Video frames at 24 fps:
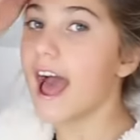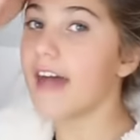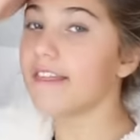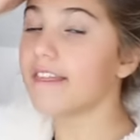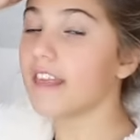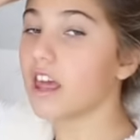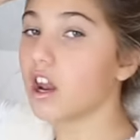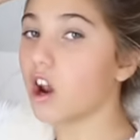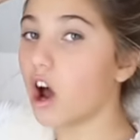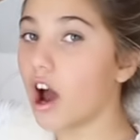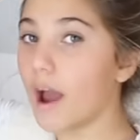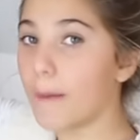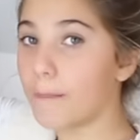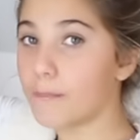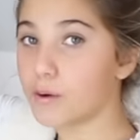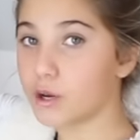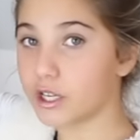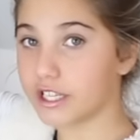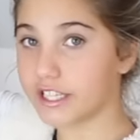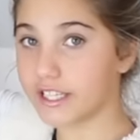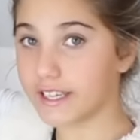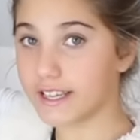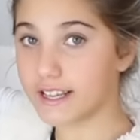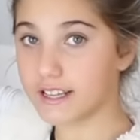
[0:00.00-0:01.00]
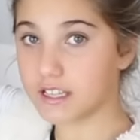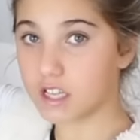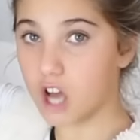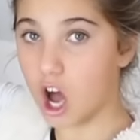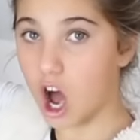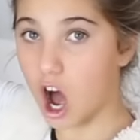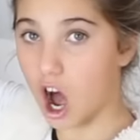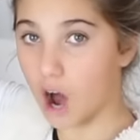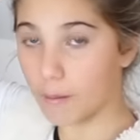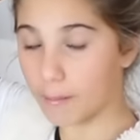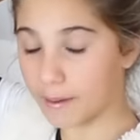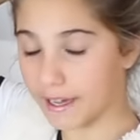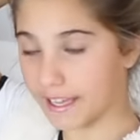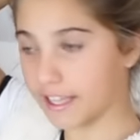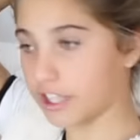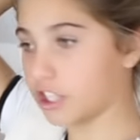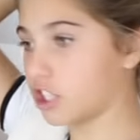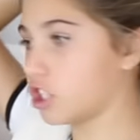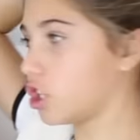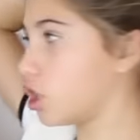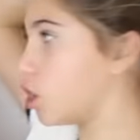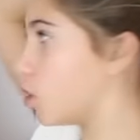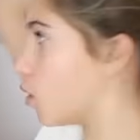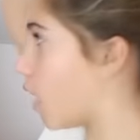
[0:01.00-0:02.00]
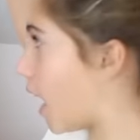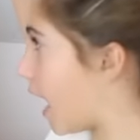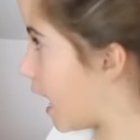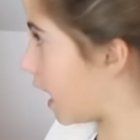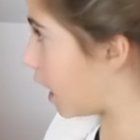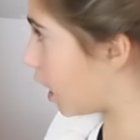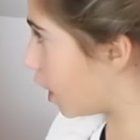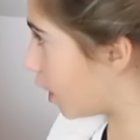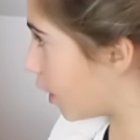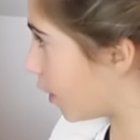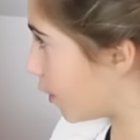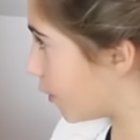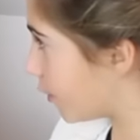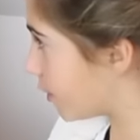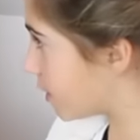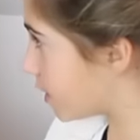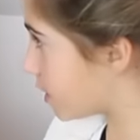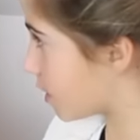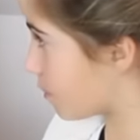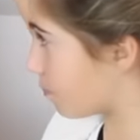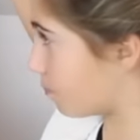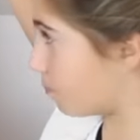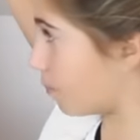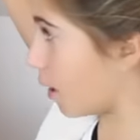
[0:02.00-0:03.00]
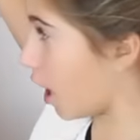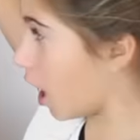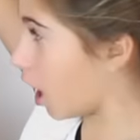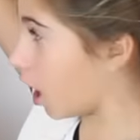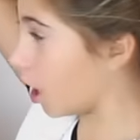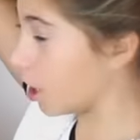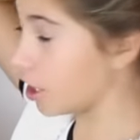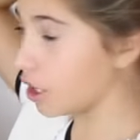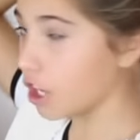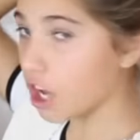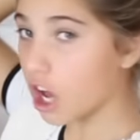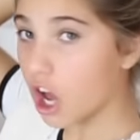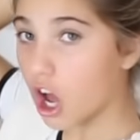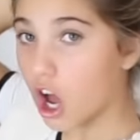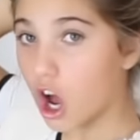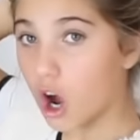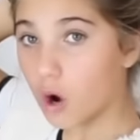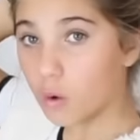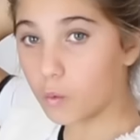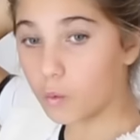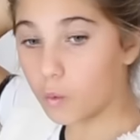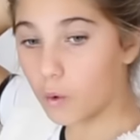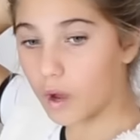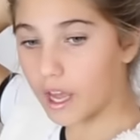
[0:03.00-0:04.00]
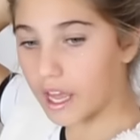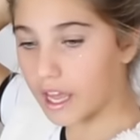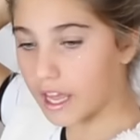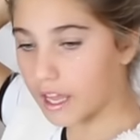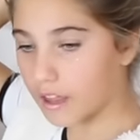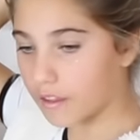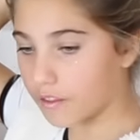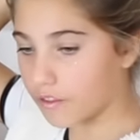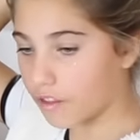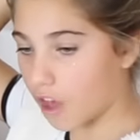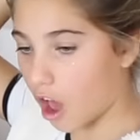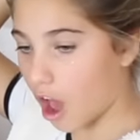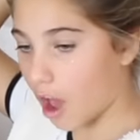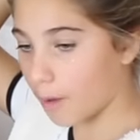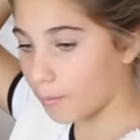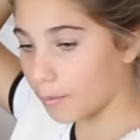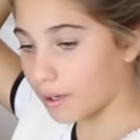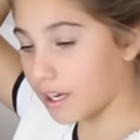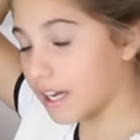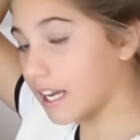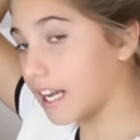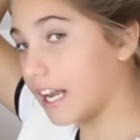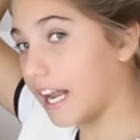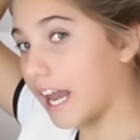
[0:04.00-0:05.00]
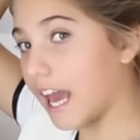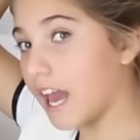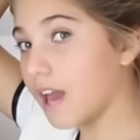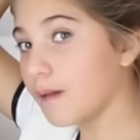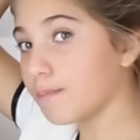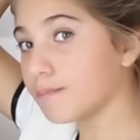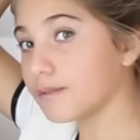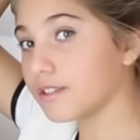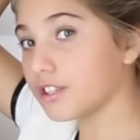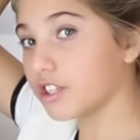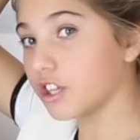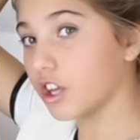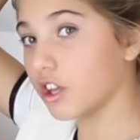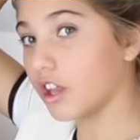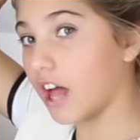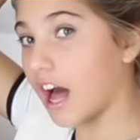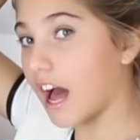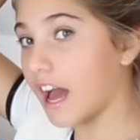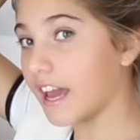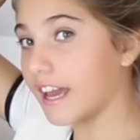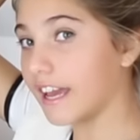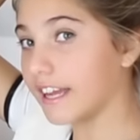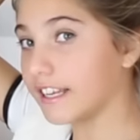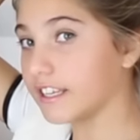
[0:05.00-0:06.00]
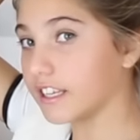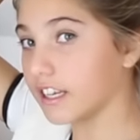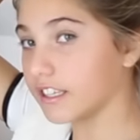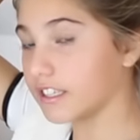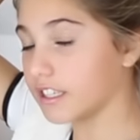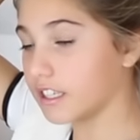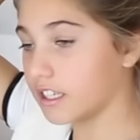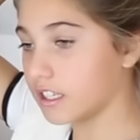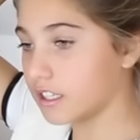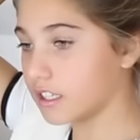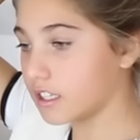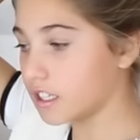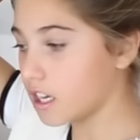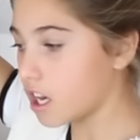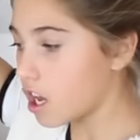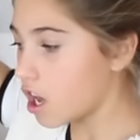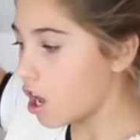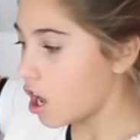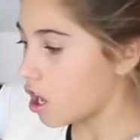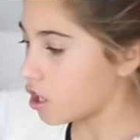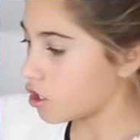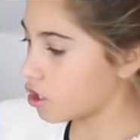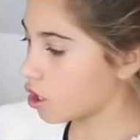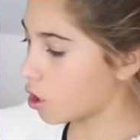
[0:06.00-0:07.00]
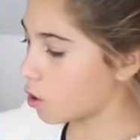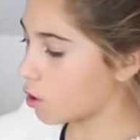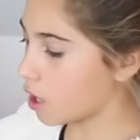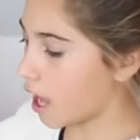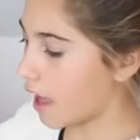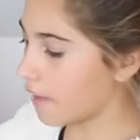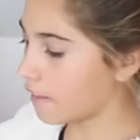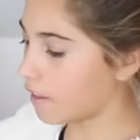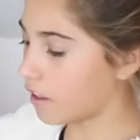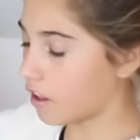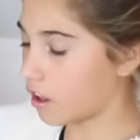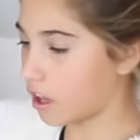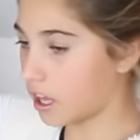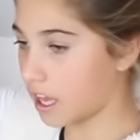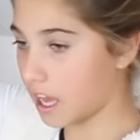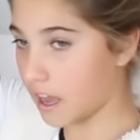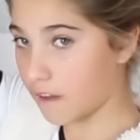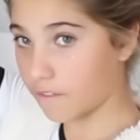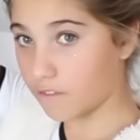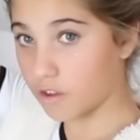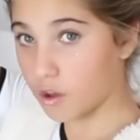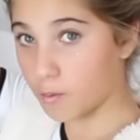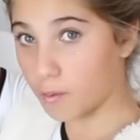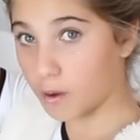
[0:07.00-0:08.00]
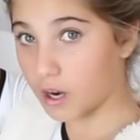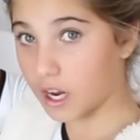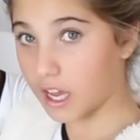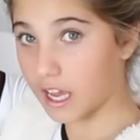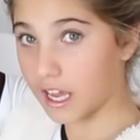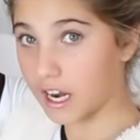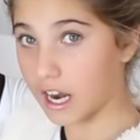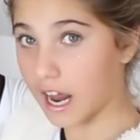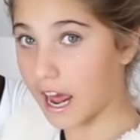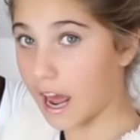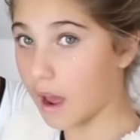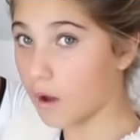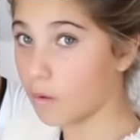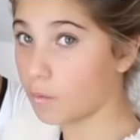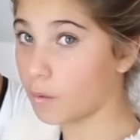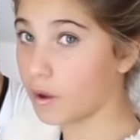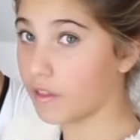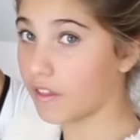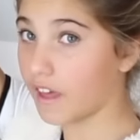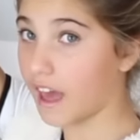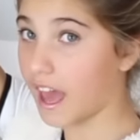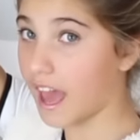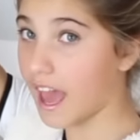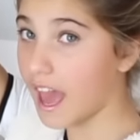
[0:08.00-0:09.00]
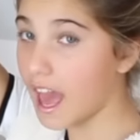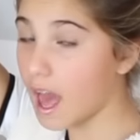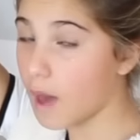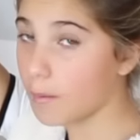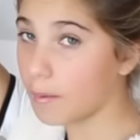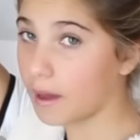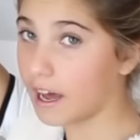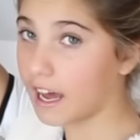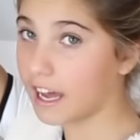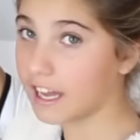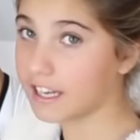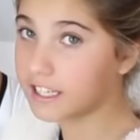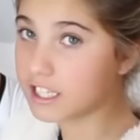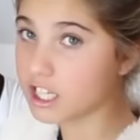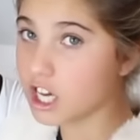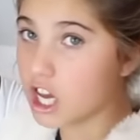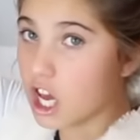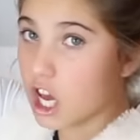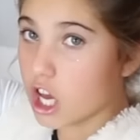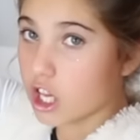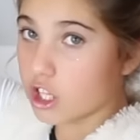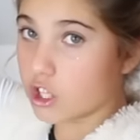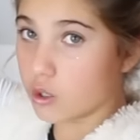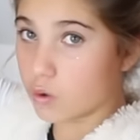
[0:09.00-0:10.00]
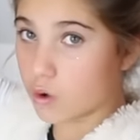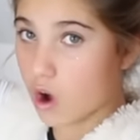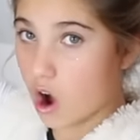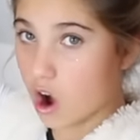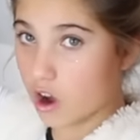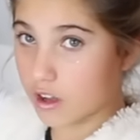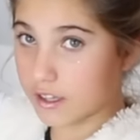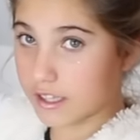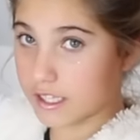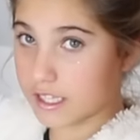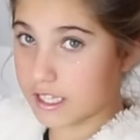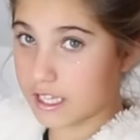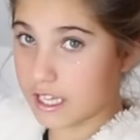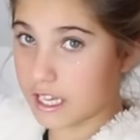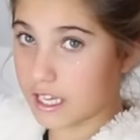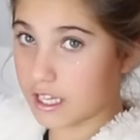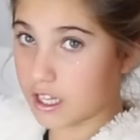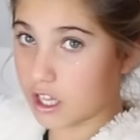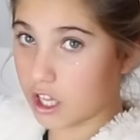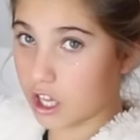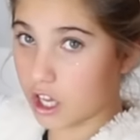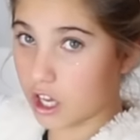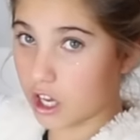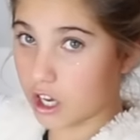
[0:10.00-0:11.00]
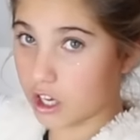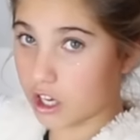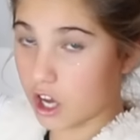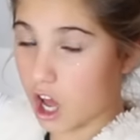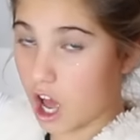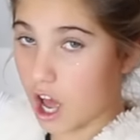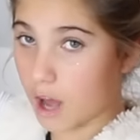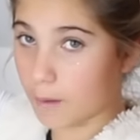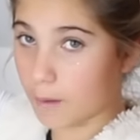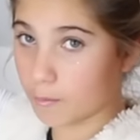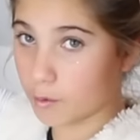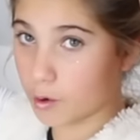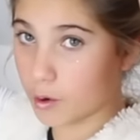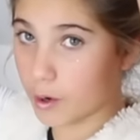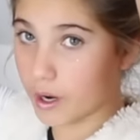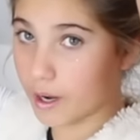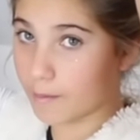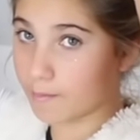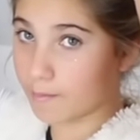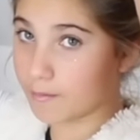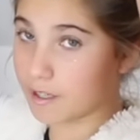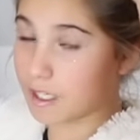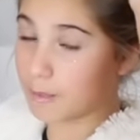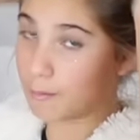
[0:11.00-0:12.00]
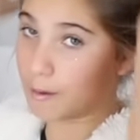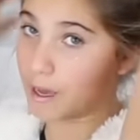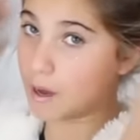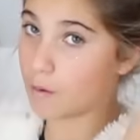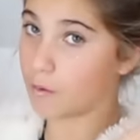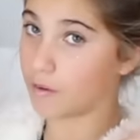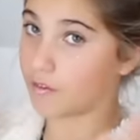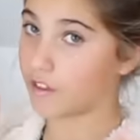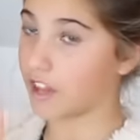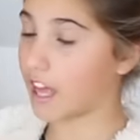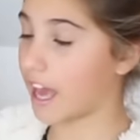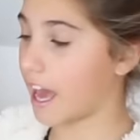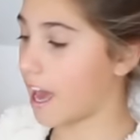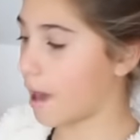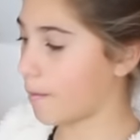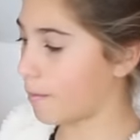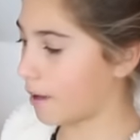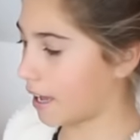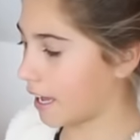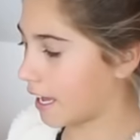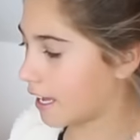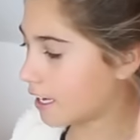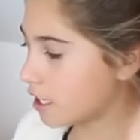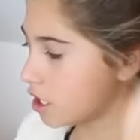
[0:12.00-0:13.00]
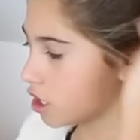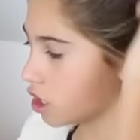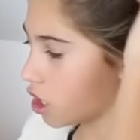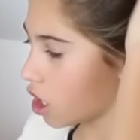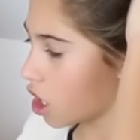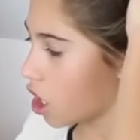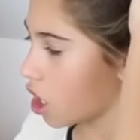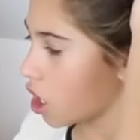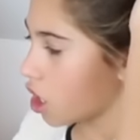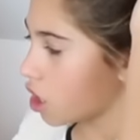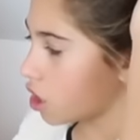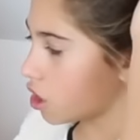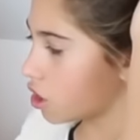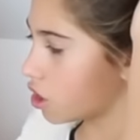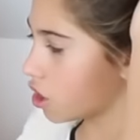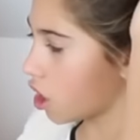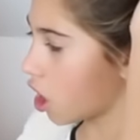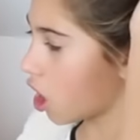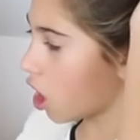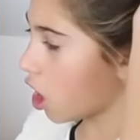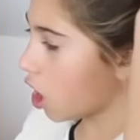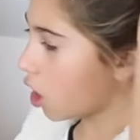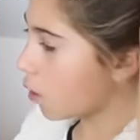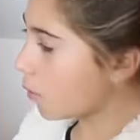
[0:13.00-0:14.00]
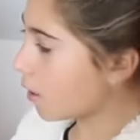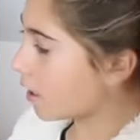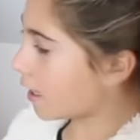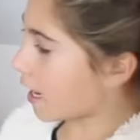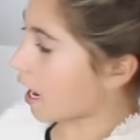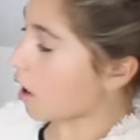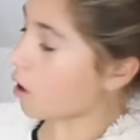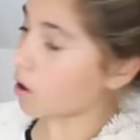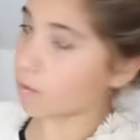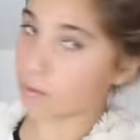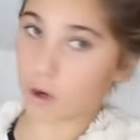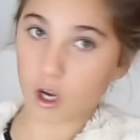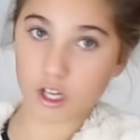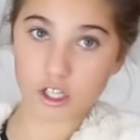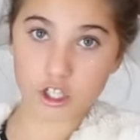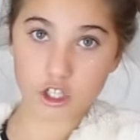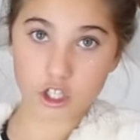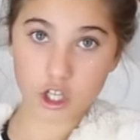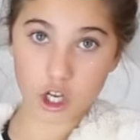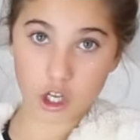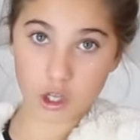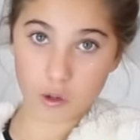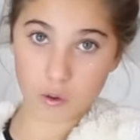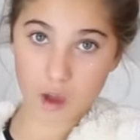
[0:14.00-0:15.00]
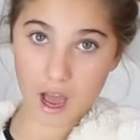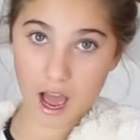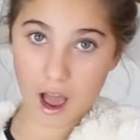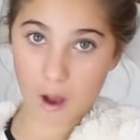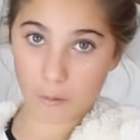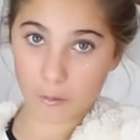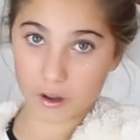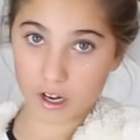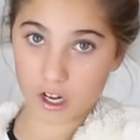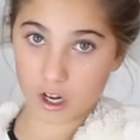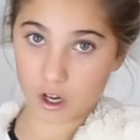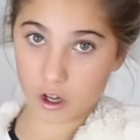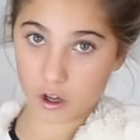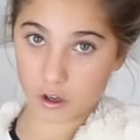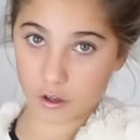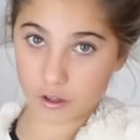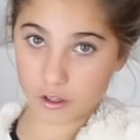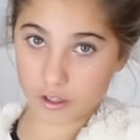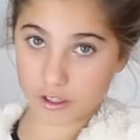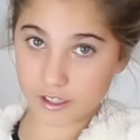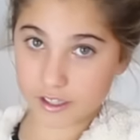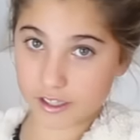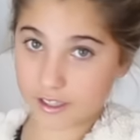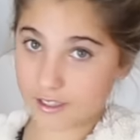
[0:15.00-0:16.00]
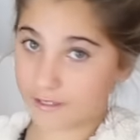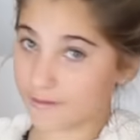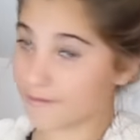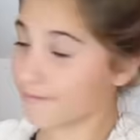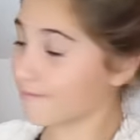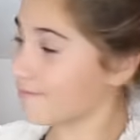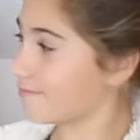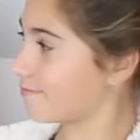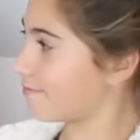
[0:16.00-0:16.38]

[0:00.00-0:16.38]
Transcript: and then I put it up into a loose bun with clips so that it doesn't, so that the, if you put it in a, with a hairband, you can't see the crimped bit with the hairband. So now I'm going to show you how it looks.